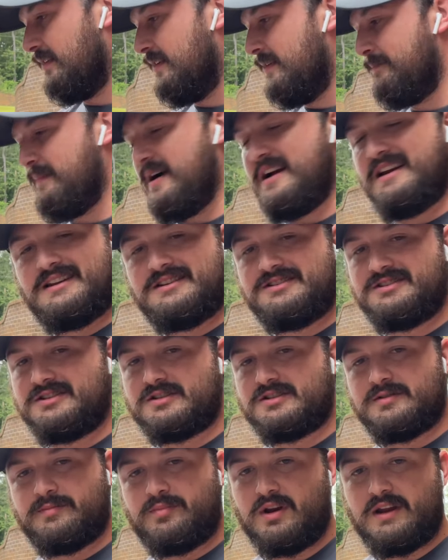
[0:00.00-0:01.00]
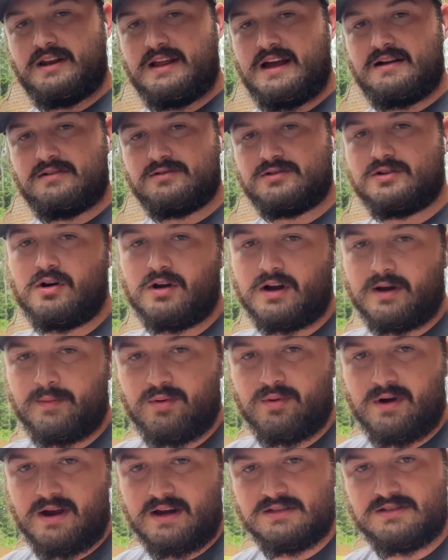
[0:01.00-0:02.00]
mainly just to pull it out and target
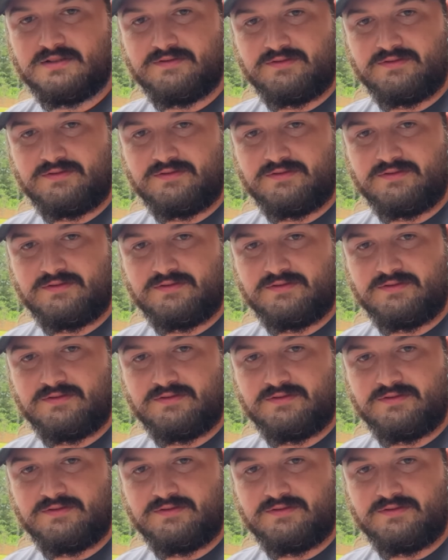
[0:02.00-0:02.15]
practice.